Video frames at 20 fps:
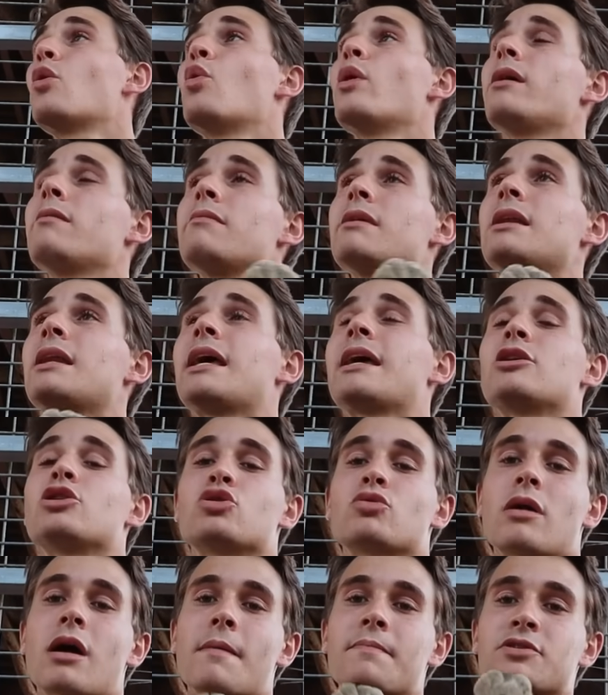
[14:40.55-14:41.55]
ointment and
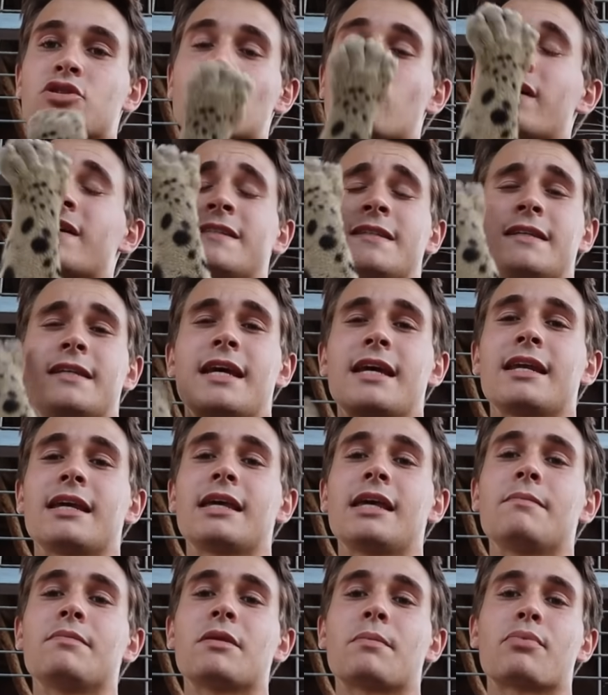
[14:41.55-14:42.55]
drops twice a day to
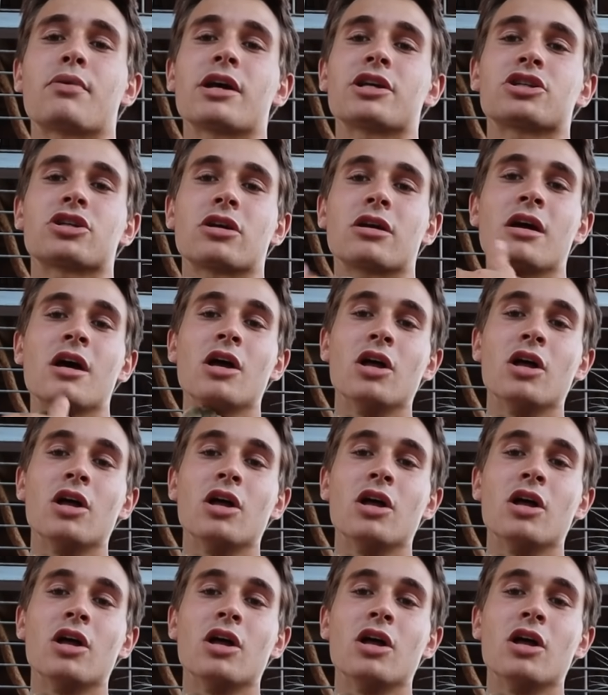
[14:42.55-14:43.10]
keep the pressure